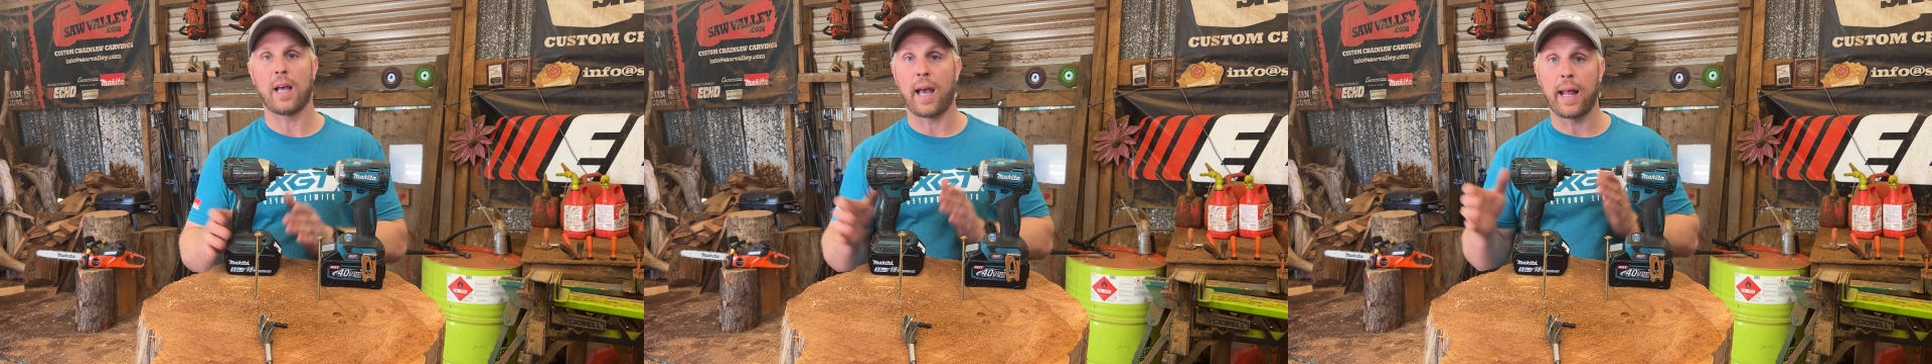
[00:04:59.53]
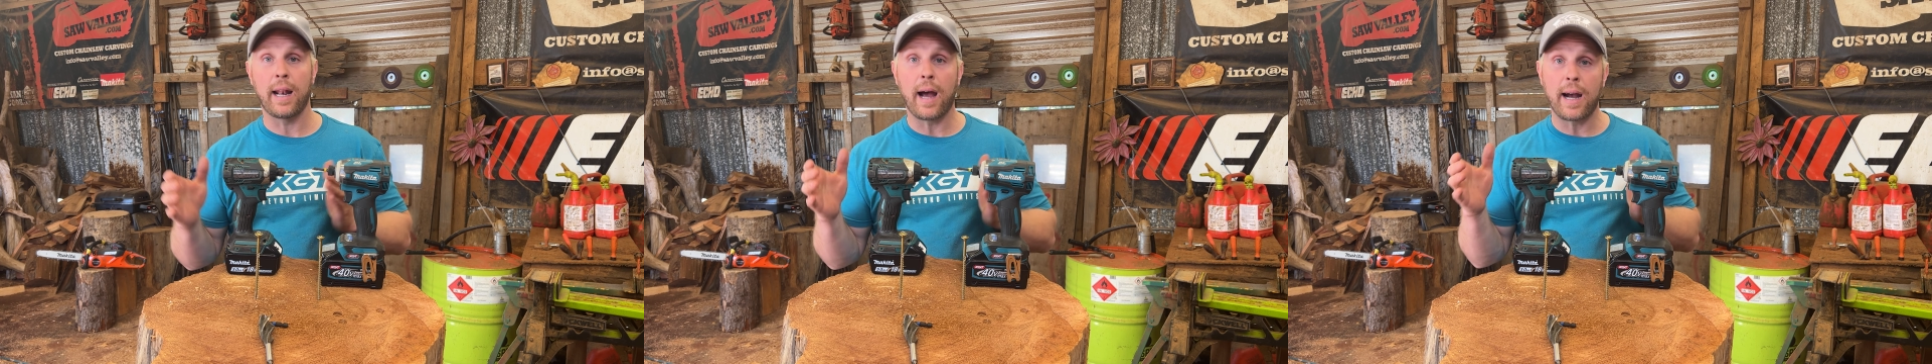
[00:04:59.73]

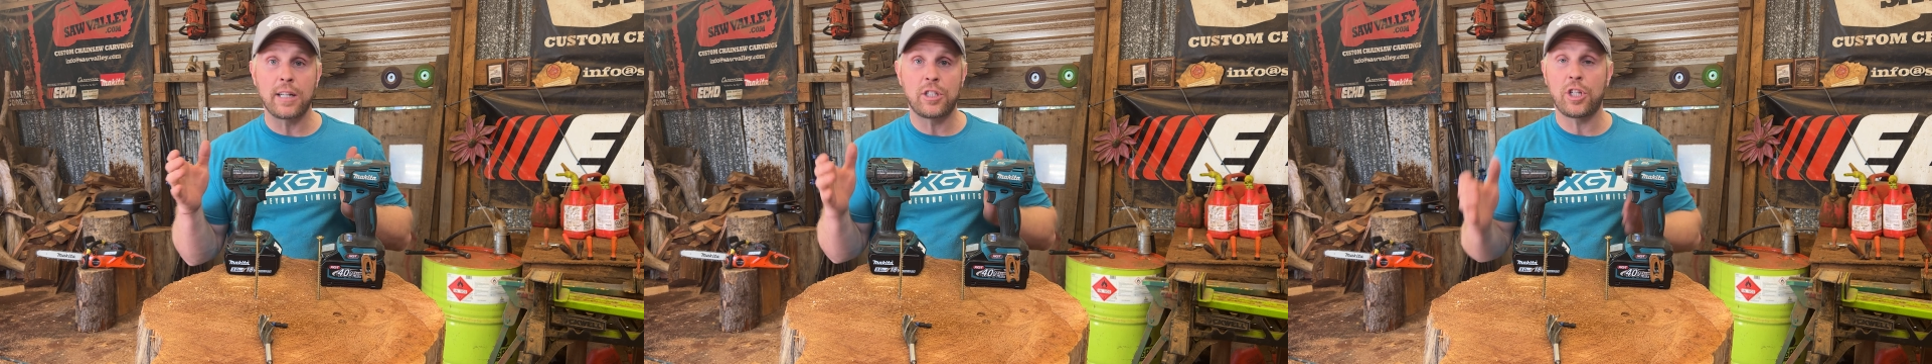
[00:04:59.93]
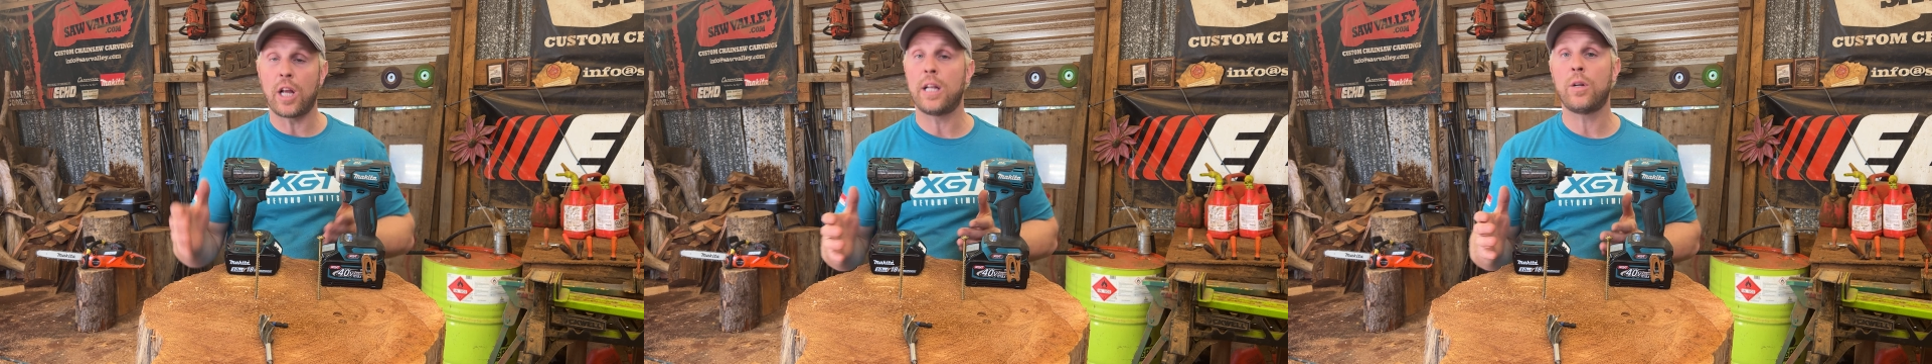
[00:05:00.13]
And I
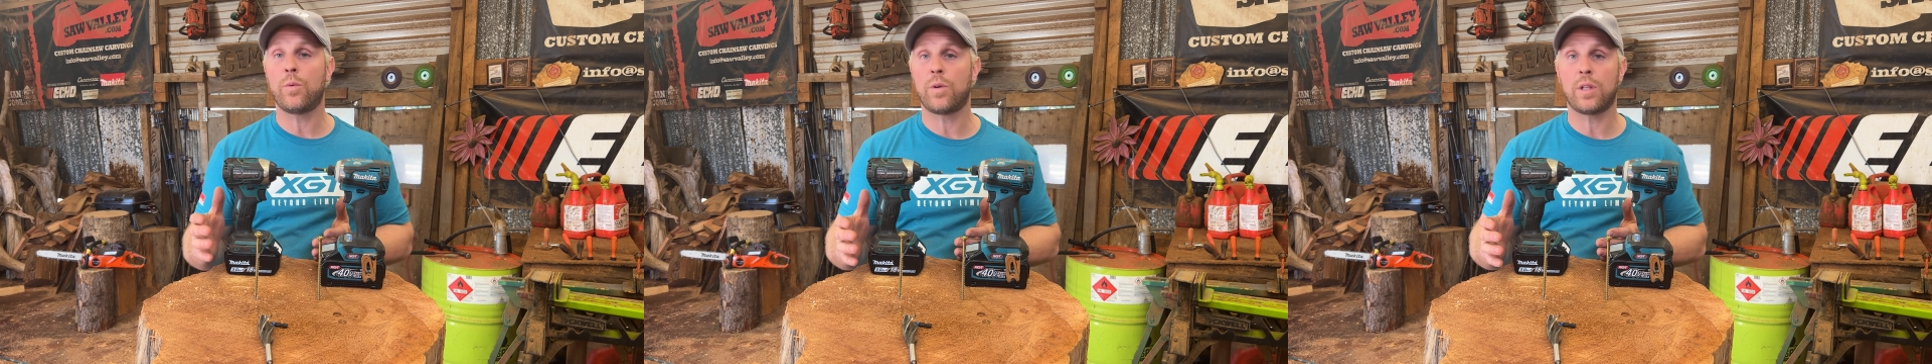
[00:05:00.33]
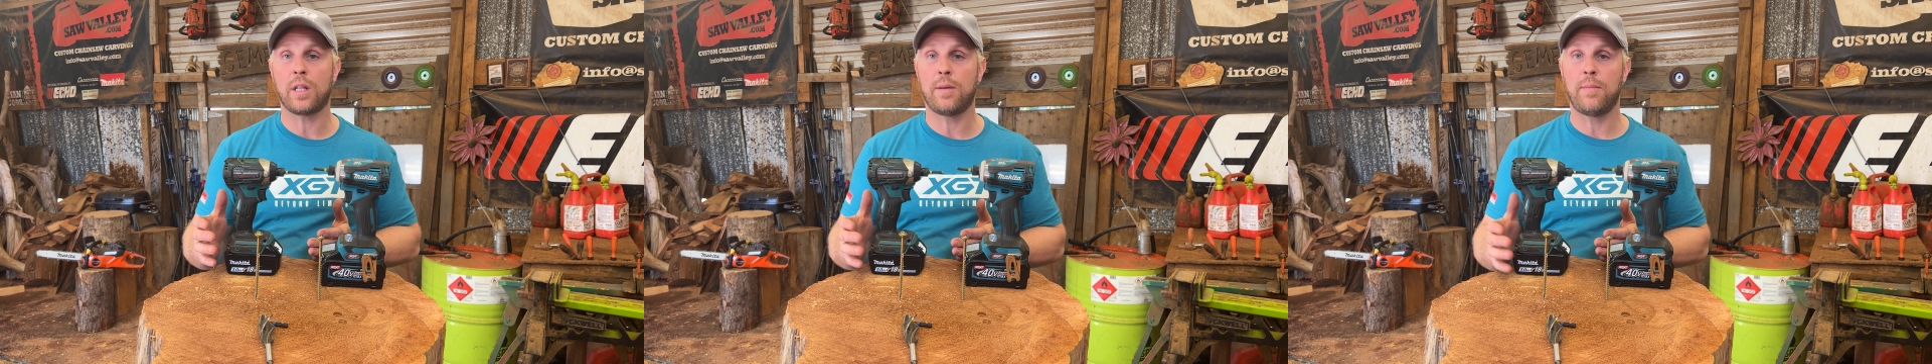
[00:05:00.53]

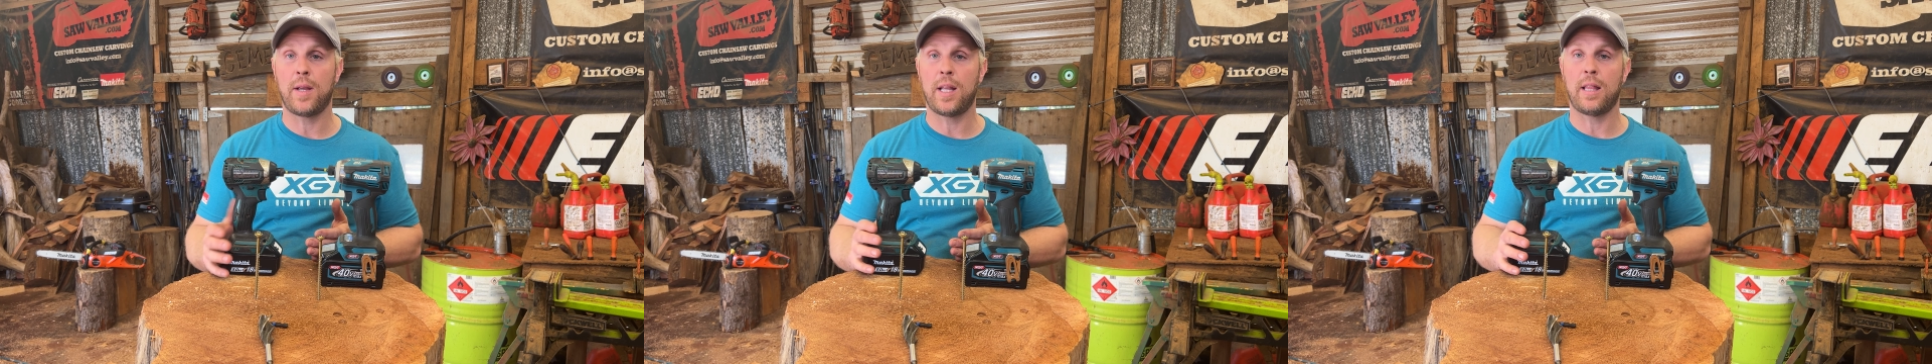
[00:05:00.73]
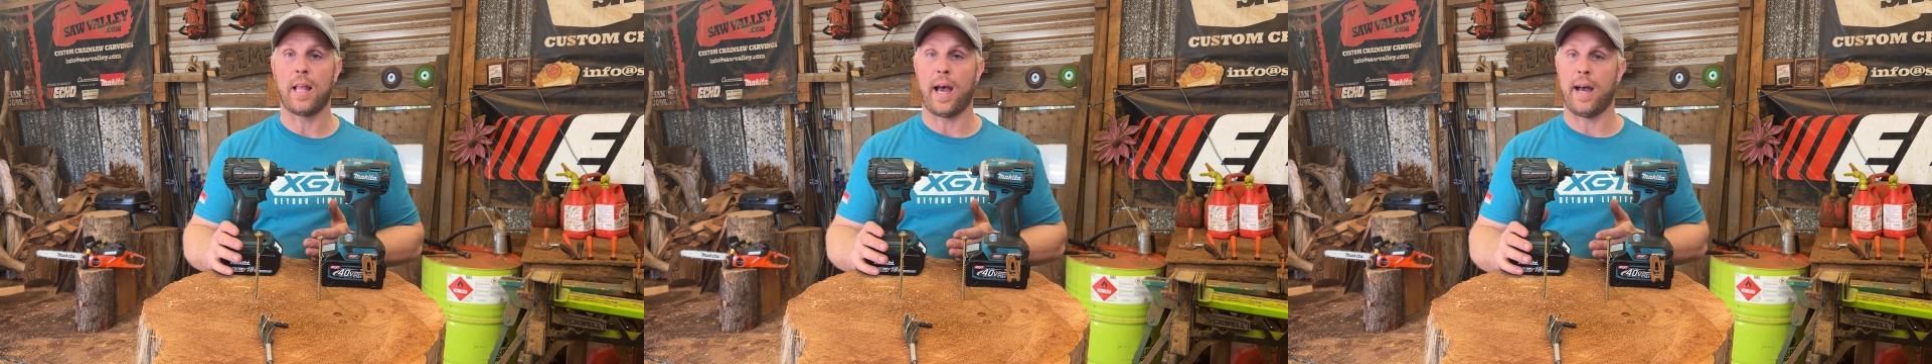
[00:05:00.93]
genuinely
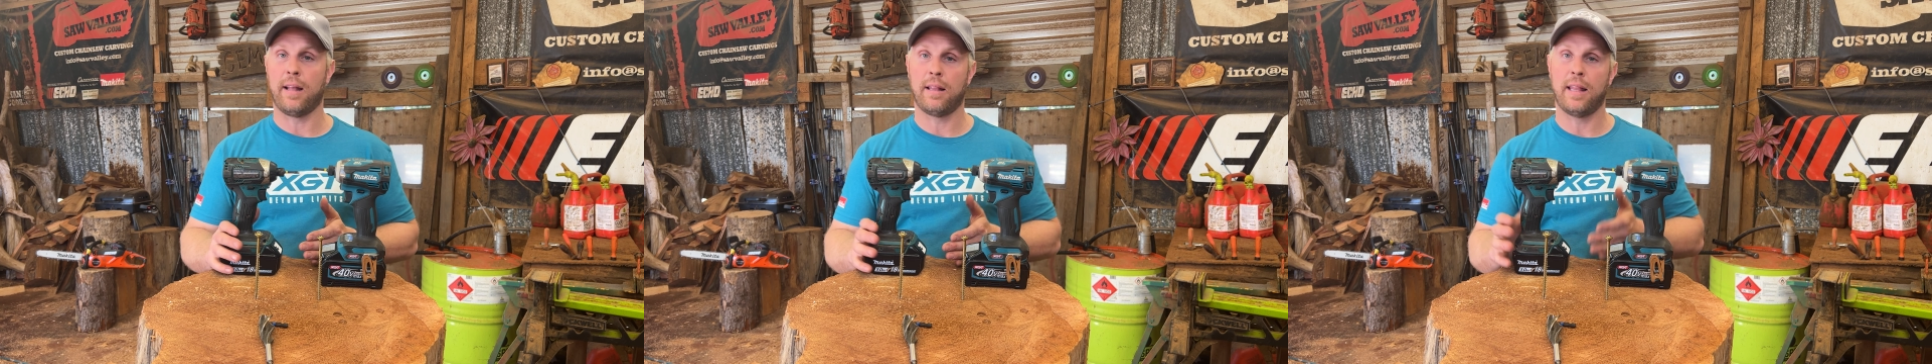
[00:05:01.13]
mean that.